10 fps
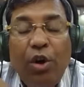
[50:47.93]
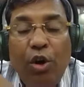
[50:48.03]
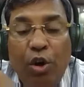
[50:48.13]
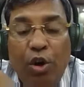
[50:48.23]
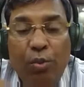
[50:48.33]

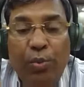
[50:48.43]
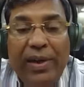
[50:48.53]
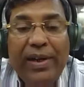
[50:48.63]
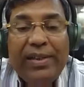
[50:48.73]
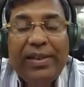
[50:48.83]
or
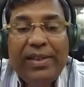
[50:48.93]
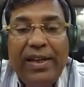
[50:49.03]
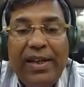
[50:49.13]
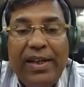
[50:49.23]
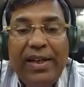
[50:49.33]
witness
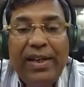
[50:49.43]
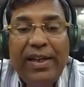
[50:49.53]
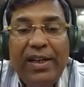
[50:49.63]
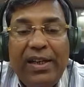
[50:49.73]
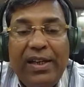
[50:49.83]

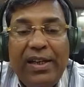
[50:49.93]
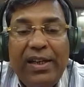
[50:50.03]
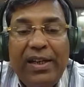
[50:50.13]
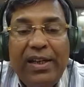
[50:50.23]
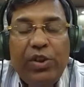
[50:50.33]

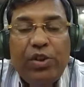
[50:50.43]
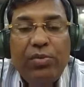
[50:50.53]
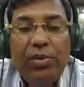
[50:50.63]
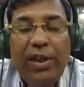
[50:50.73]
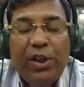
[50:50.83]
statement, which
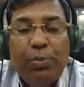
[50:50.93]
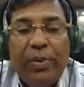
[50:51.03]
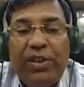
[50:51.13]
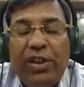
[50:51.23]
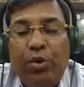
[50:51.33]
is the
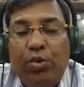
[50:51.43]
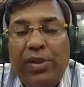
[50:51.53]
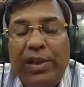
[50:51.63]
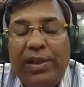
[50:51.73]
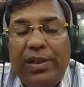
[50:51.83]
expression
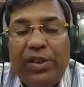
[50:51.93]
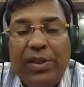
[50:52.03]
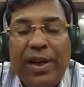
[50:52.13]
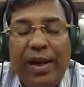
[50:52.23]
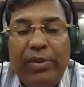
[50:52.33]
used in
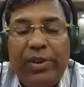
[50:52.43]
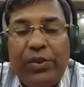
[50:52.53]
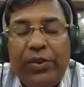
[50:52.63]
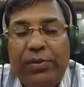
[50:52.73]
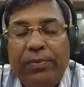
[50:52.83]
international
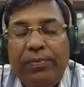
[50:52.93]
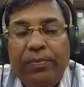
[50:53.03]
arbitration,